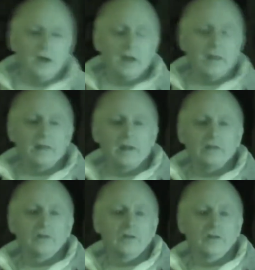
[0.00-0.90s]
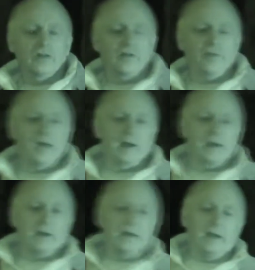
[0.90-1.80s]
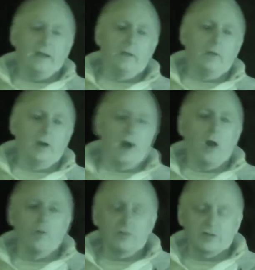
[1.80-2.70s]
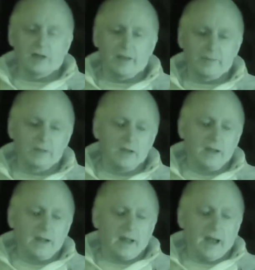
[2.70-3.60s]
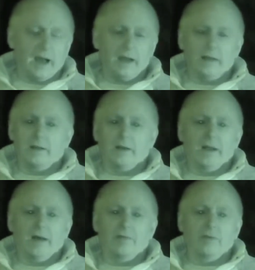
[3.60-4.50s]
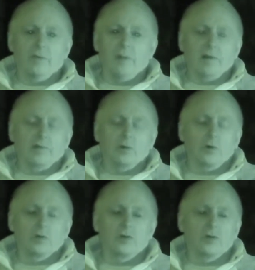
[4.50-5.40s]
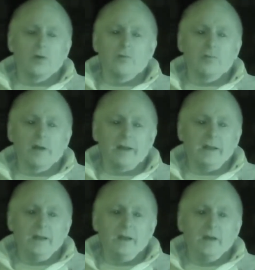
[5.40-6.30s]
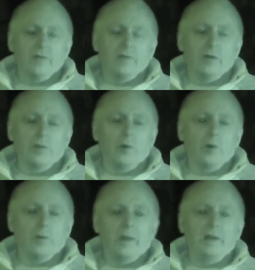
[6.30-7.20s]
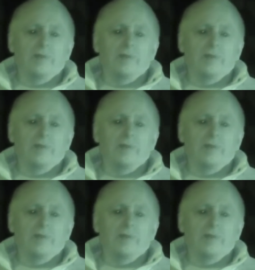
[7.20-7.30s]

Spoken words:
Another legend is that the fact that he overslept and didn't have the Baron's horse ready for an important meeting the